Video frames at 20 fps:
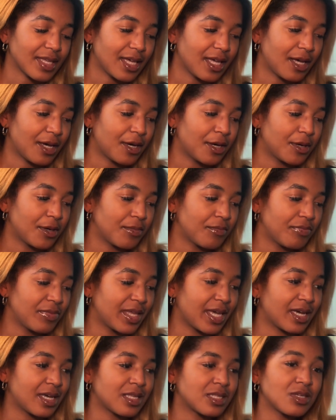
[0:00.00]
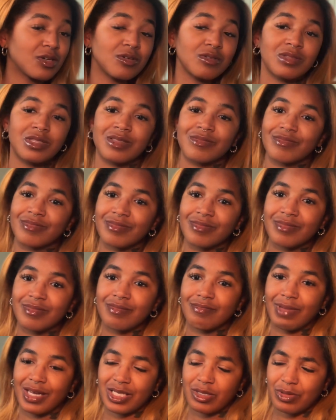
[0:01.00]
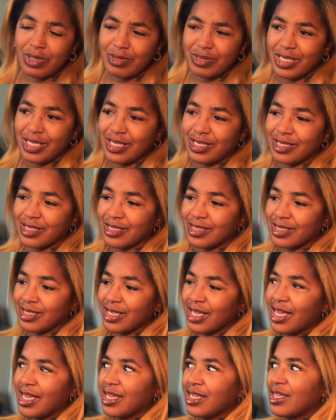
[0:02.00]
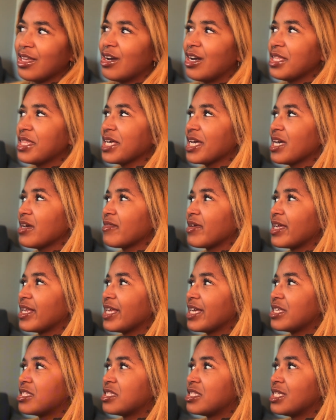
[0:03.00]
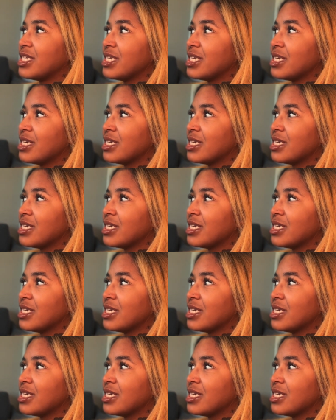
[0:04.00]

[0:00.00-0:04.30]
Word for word: Um, yeah, so back to what I was saying. Yo, I think I have ADHD.